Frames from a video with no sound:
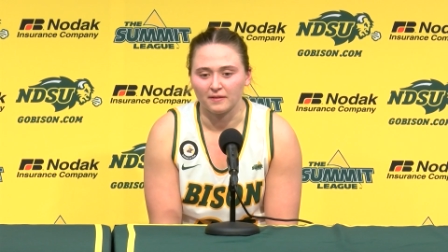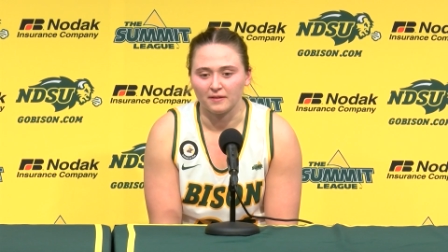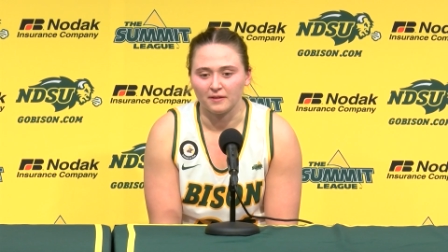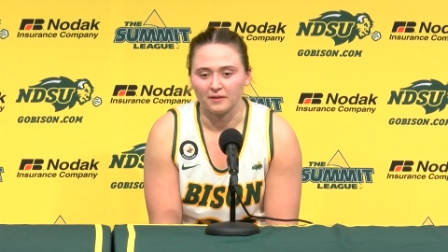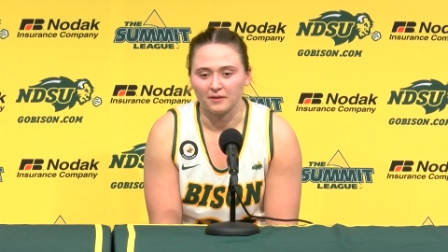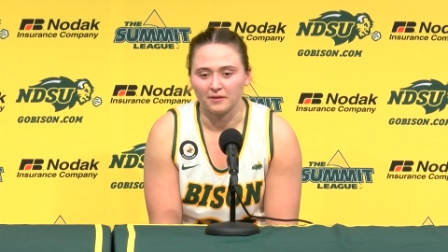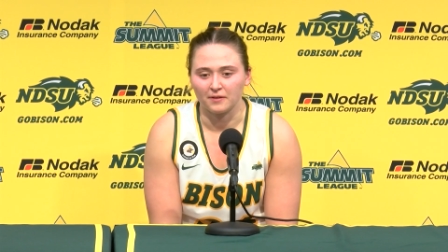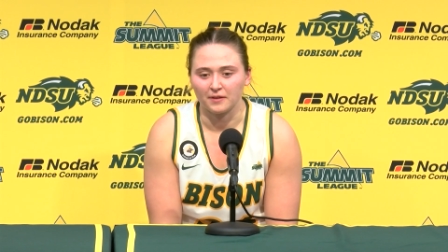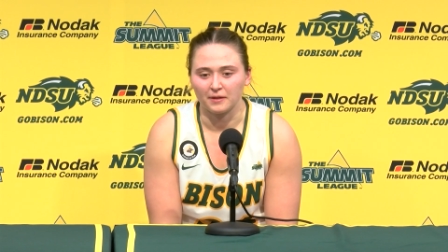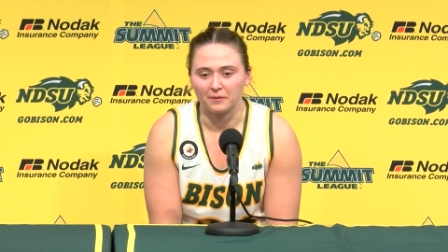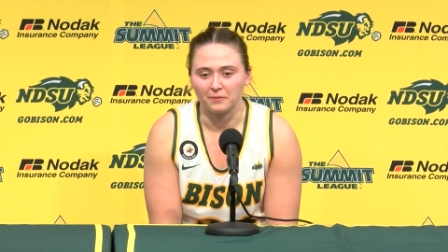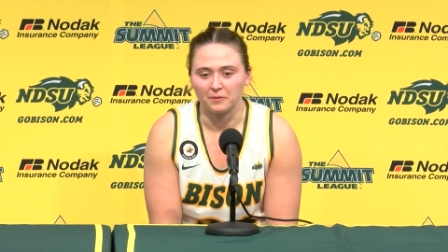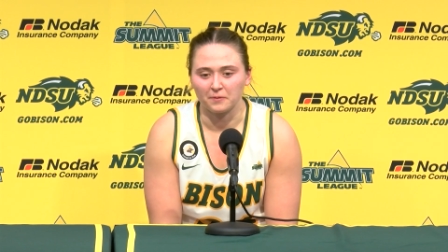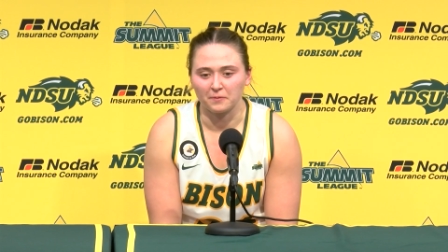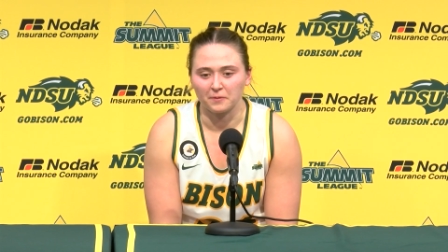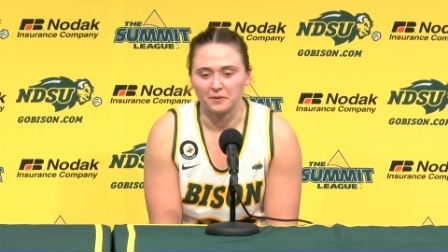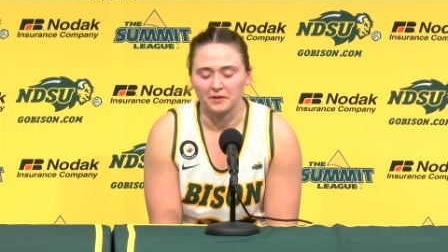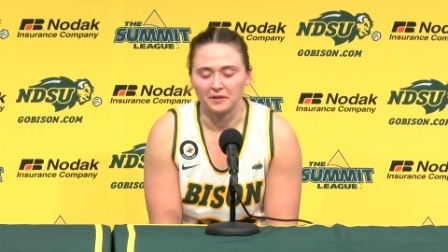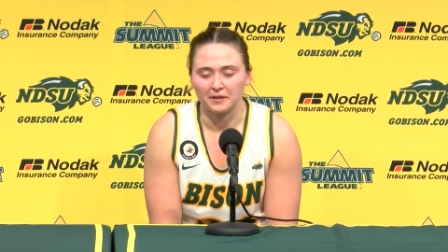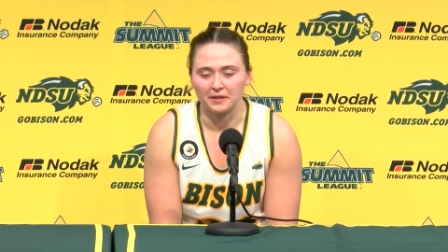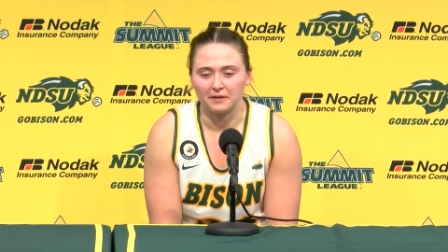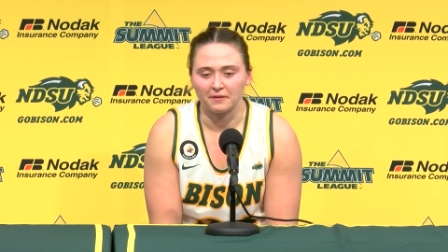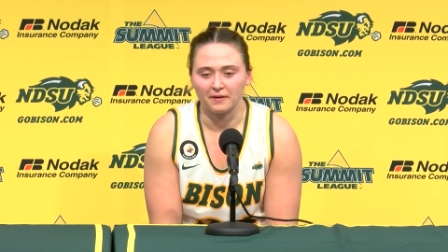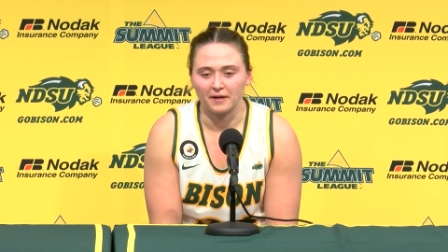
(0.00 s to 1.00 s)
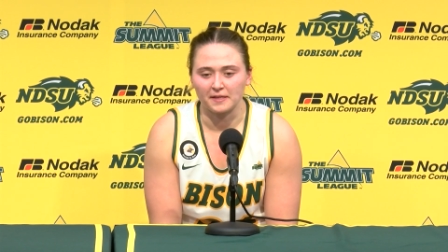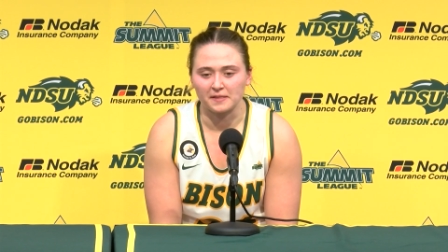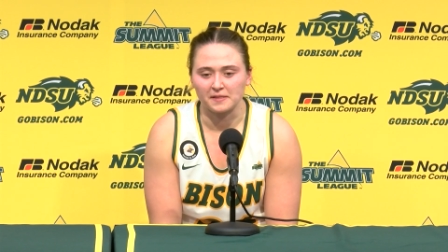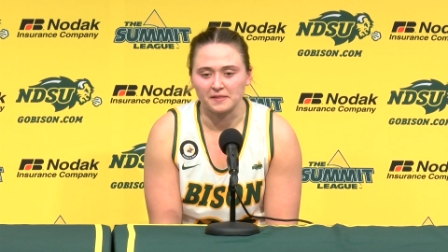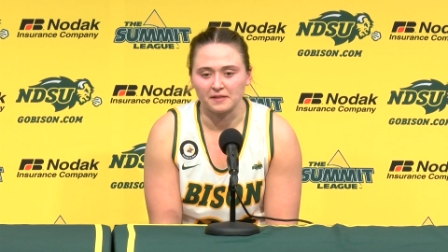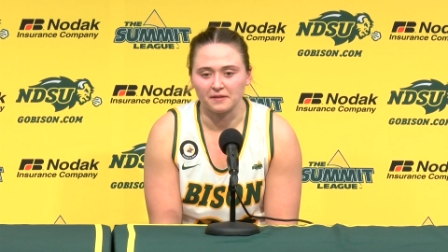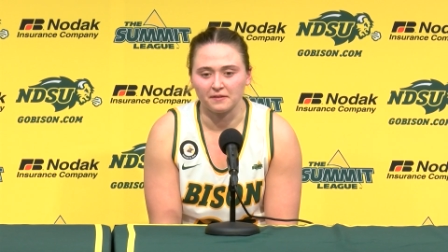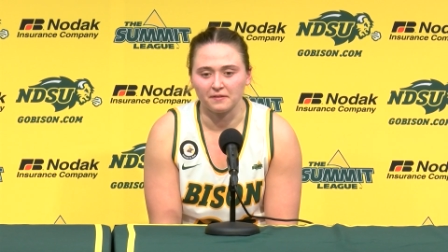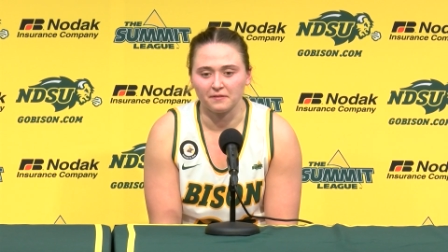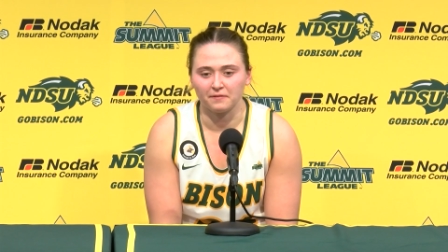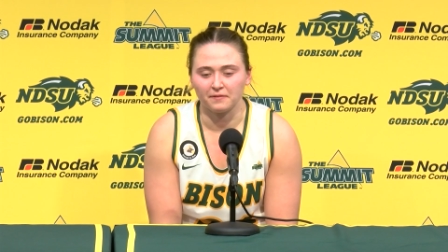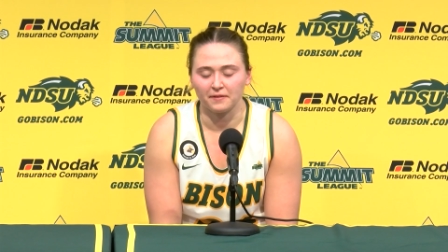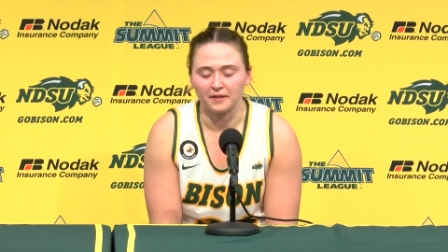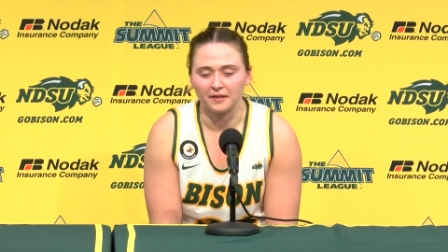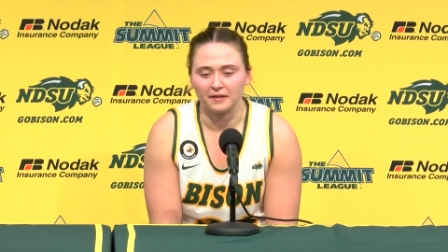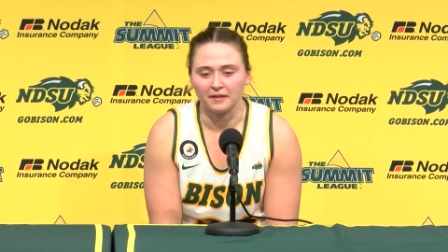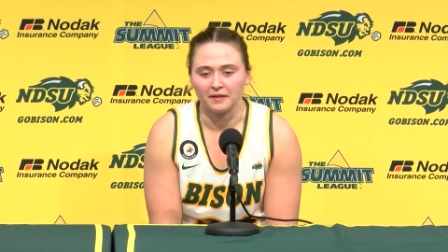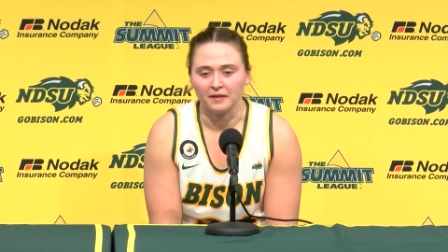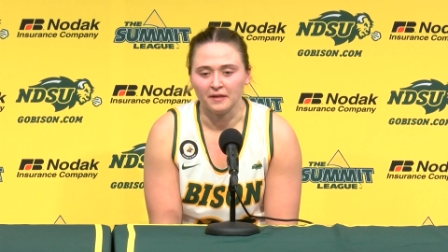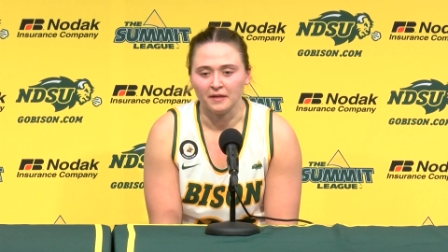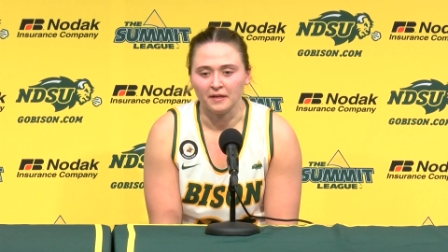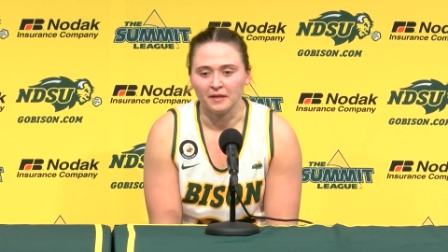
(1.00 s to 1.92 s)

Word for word: you know they were really aggressive, and